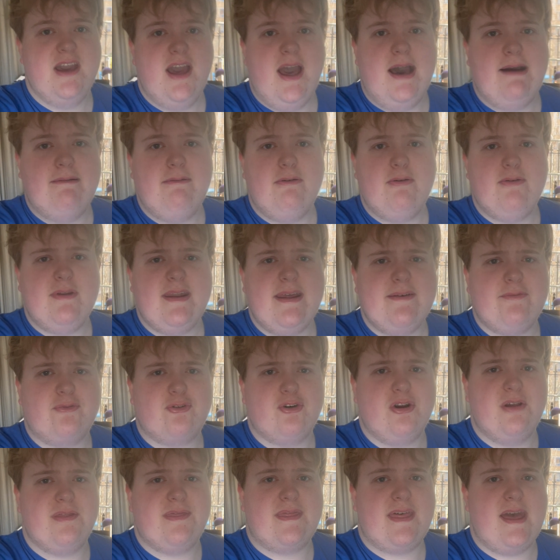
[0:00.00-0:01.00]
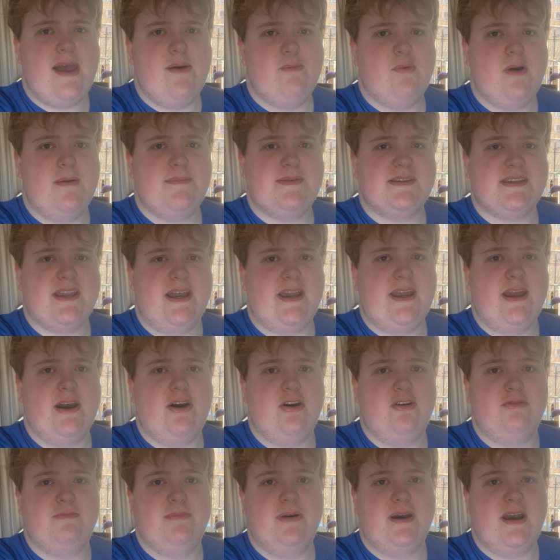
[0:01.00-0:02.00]
We were never on that website
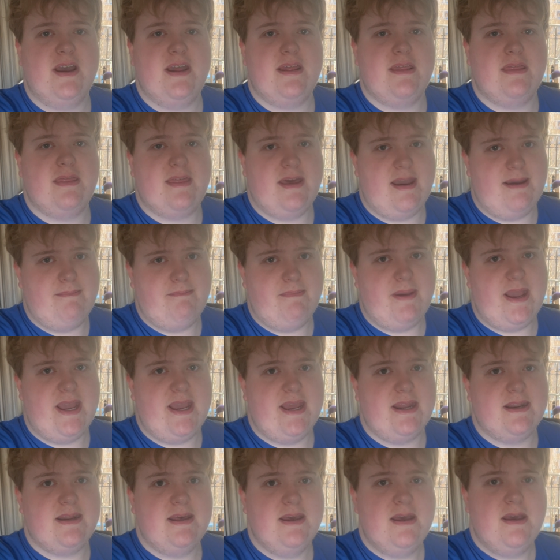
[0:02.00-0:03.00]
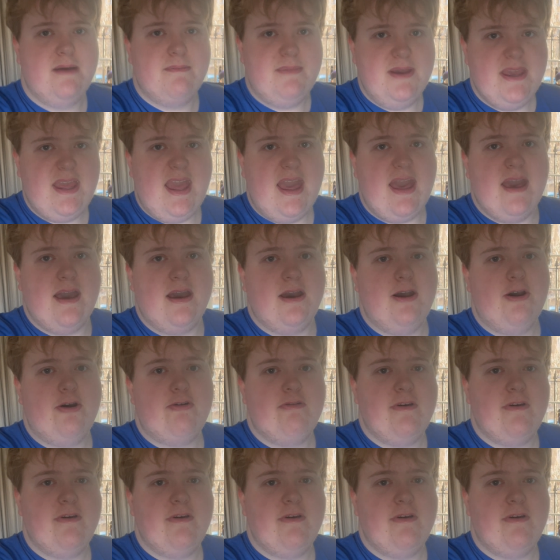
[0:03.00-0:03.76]
owned by that man, but yeah,